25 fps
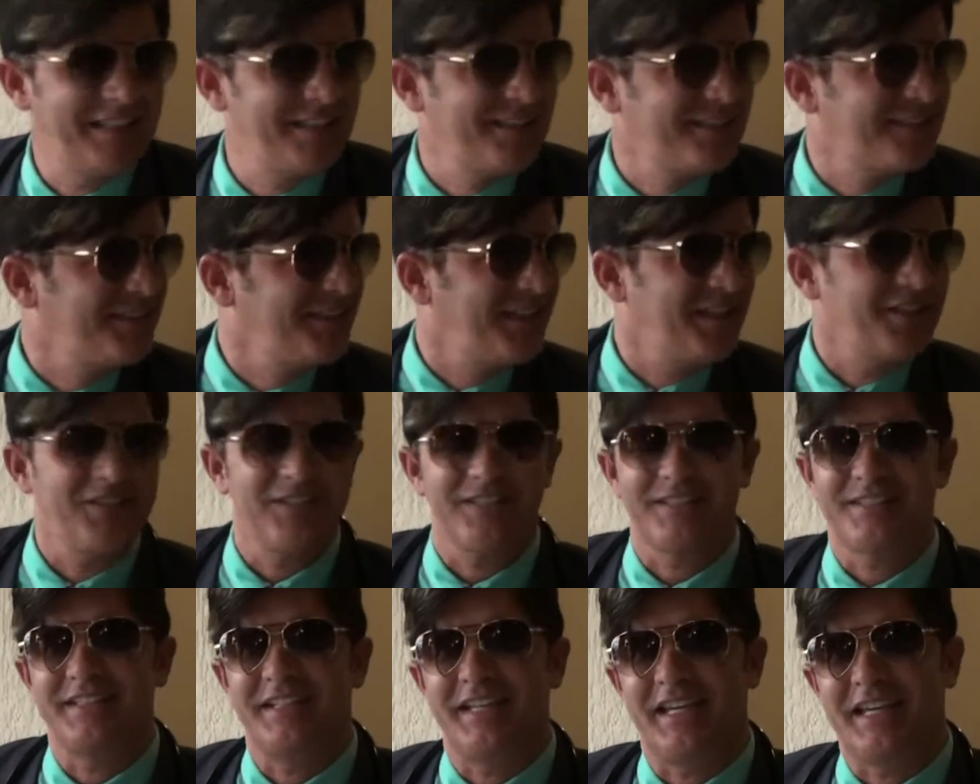it's not
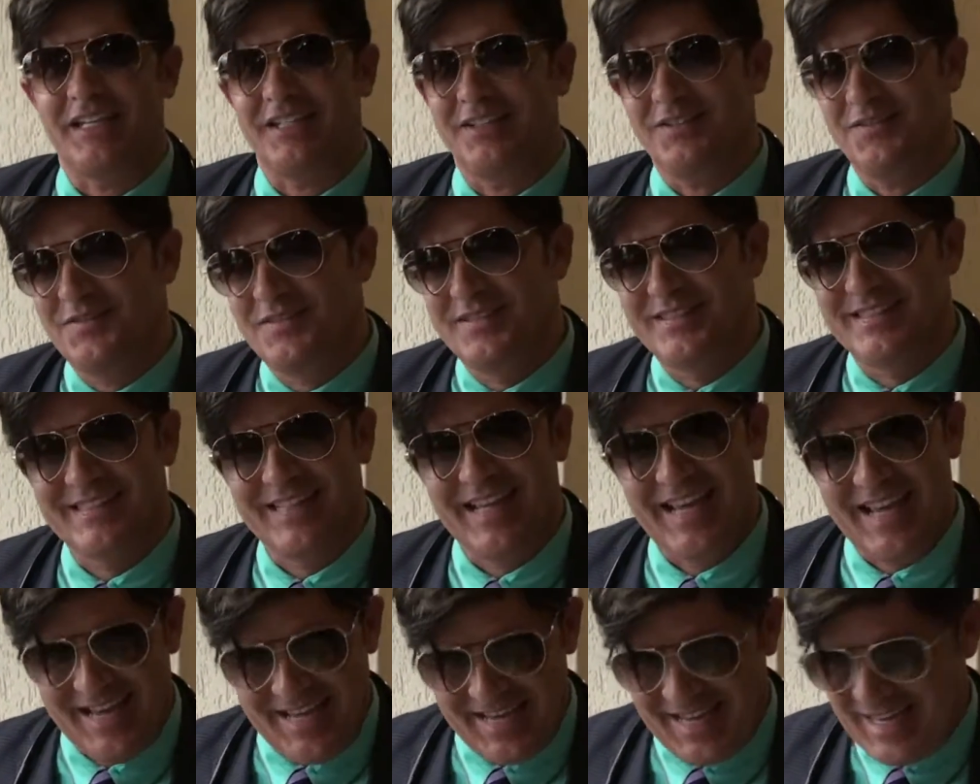just
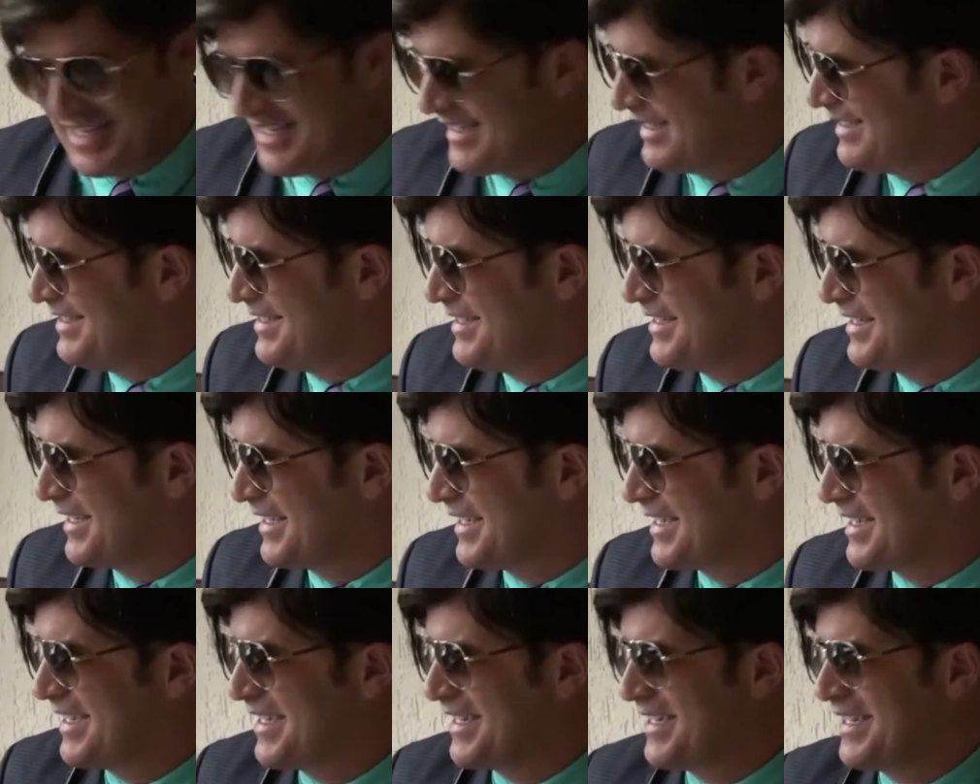natives and
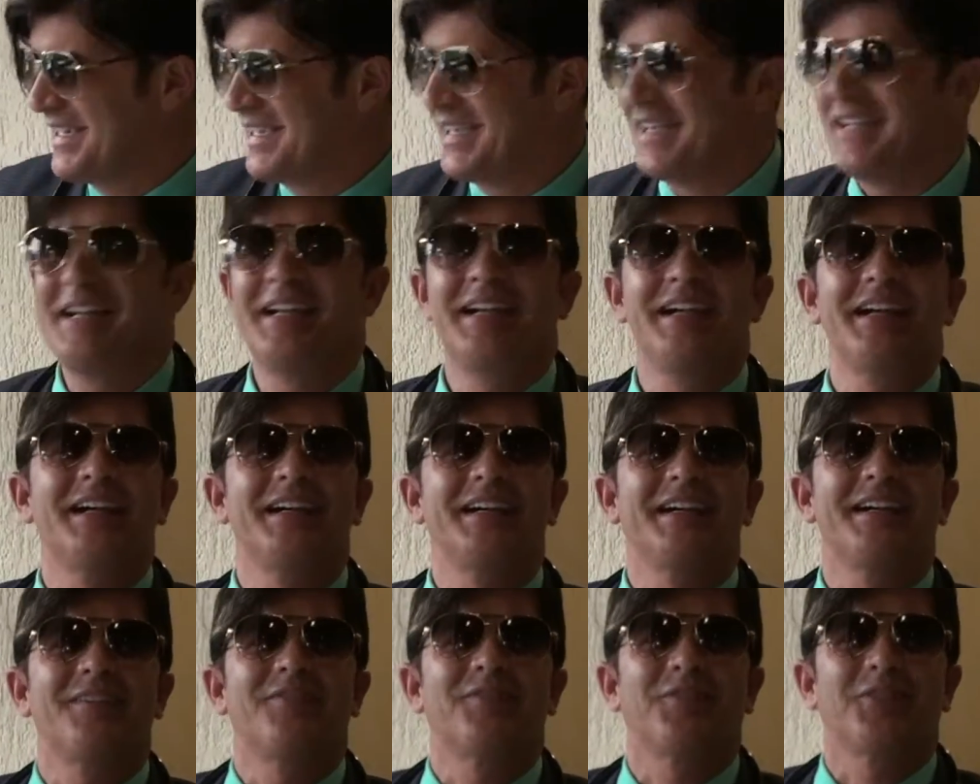
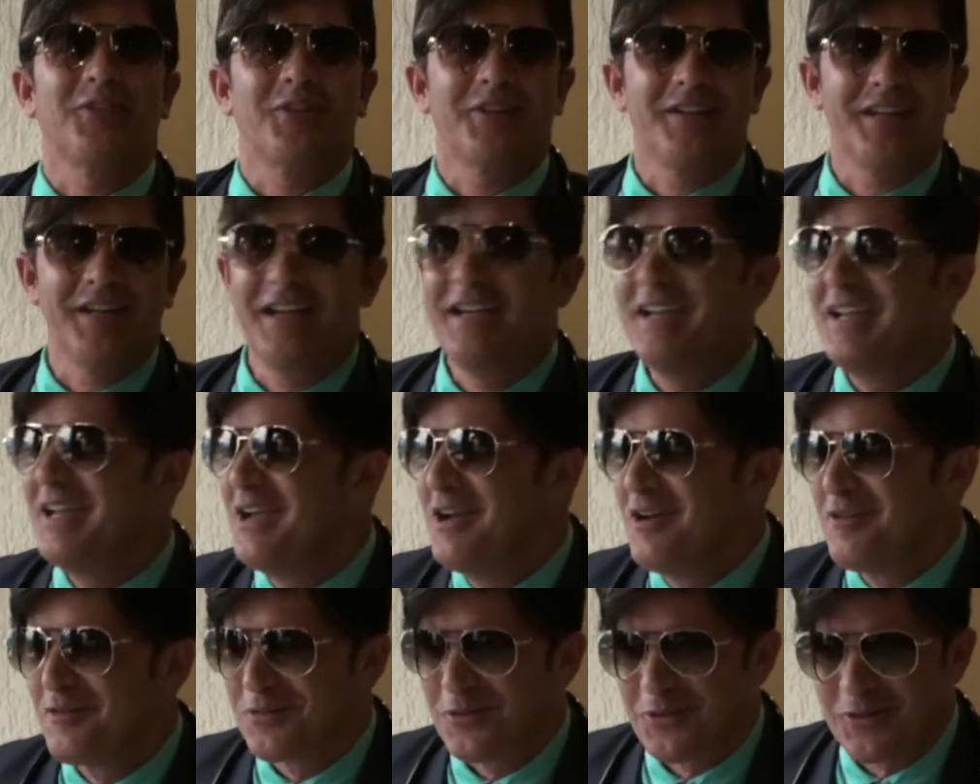
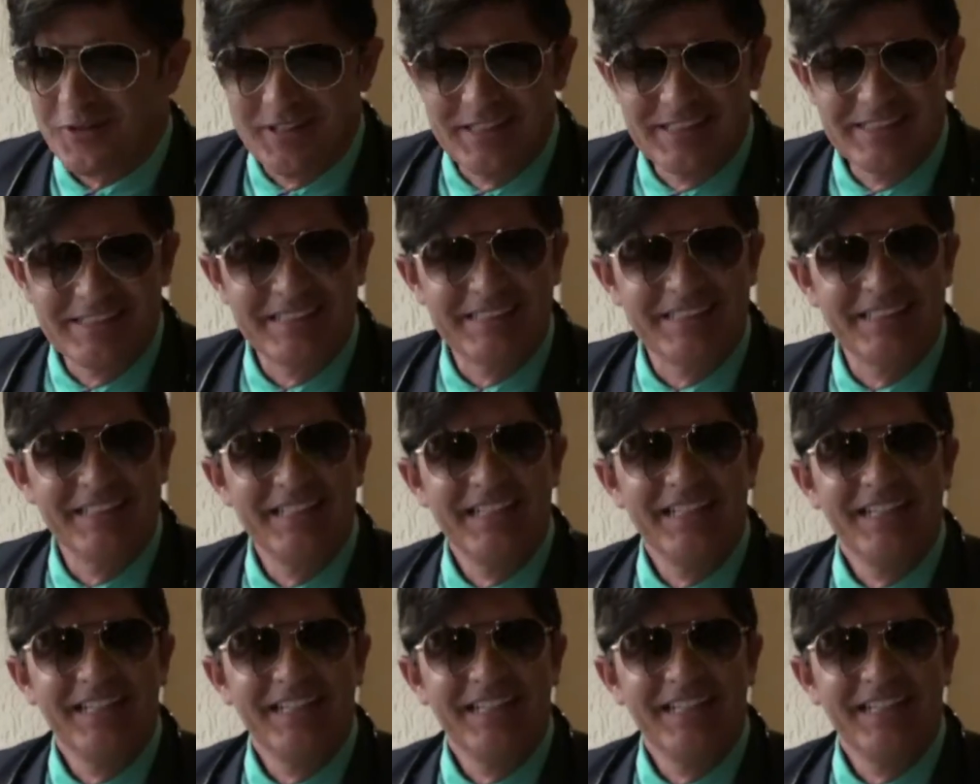forest.